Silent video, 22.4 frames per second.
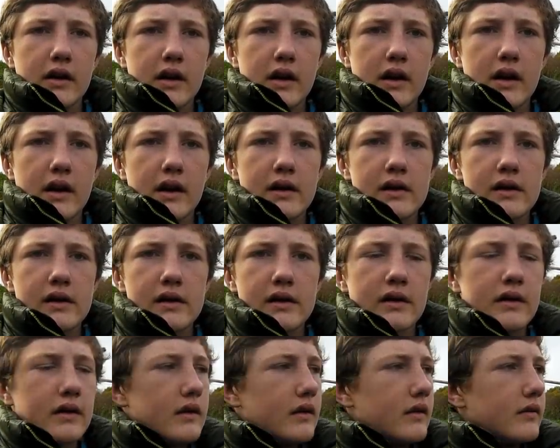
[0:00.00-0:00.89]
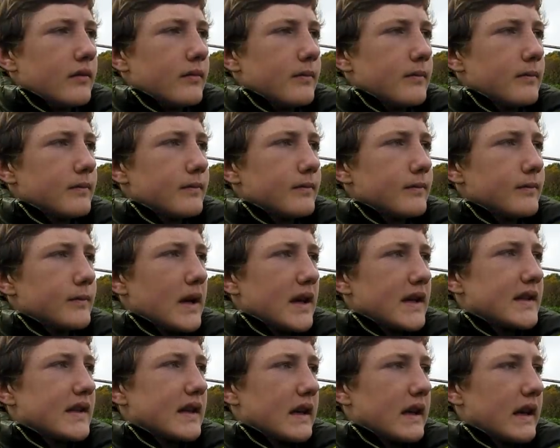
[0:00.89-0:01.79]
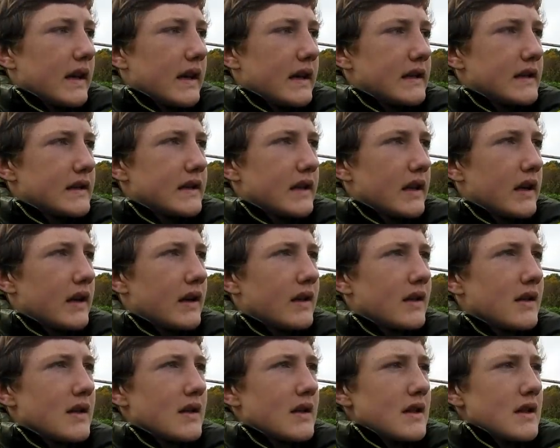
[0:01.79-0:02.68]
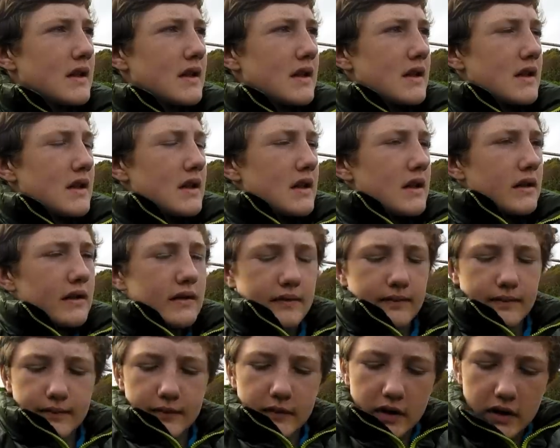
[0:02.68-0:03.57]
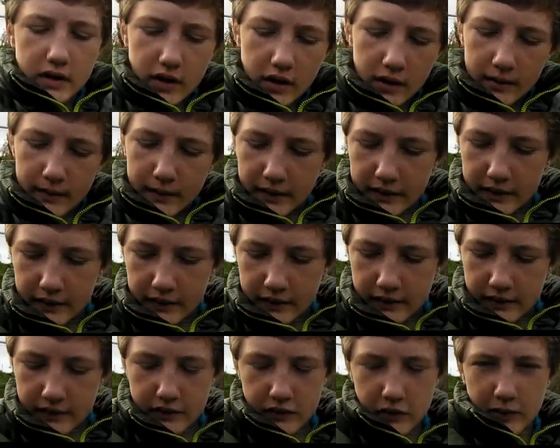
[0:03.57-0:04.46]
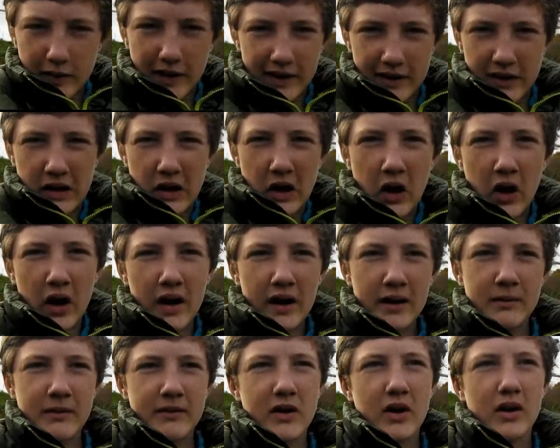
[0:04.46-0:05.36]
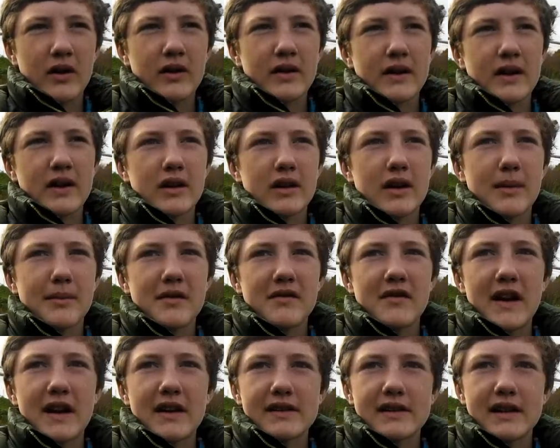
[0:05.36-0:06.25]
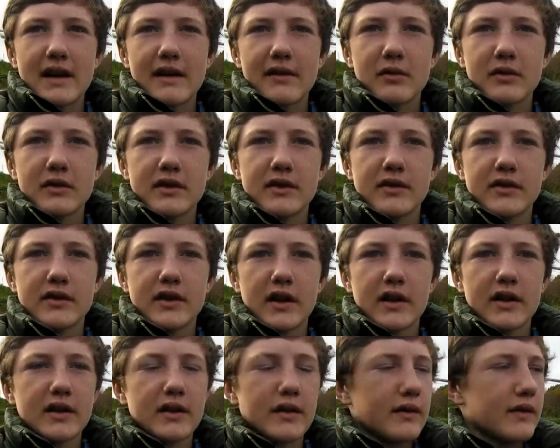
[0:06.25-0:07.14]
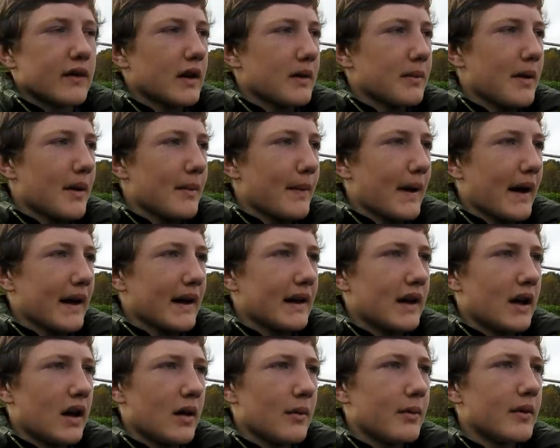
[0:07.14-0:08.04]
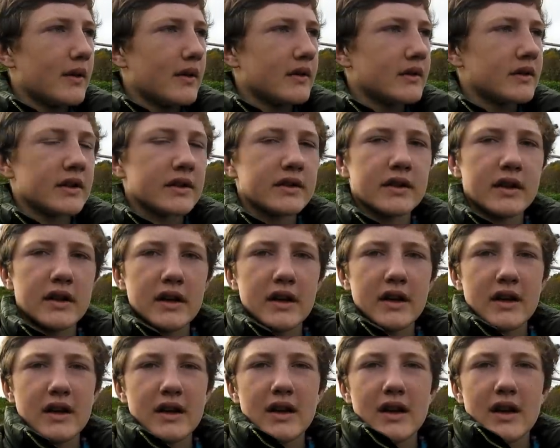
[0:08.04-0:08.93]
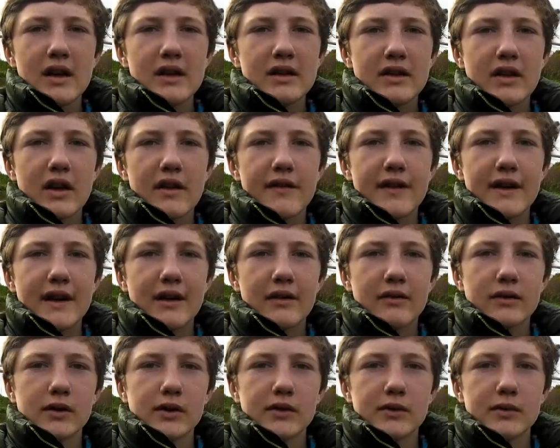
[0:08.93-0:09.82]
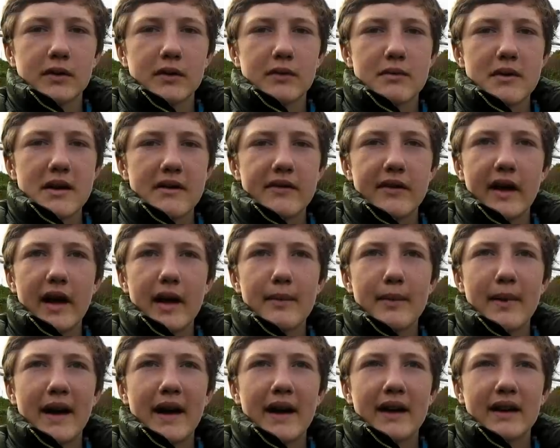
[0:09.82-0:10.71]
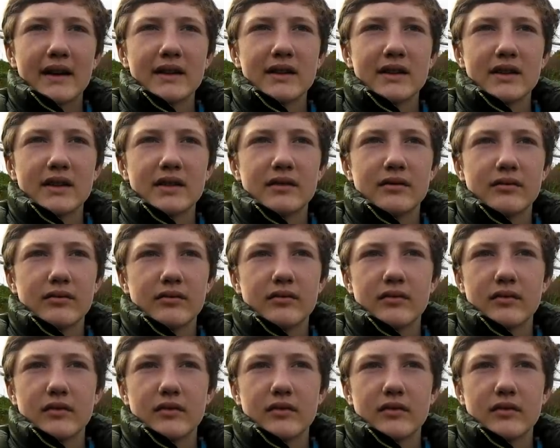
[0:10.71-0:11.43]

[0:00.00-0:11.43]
yeah, basically it's coming, it's about 9, we've only got a couple of hours left. We're sort of starting to think about packing up and just turfing out rods with a PVA bag and just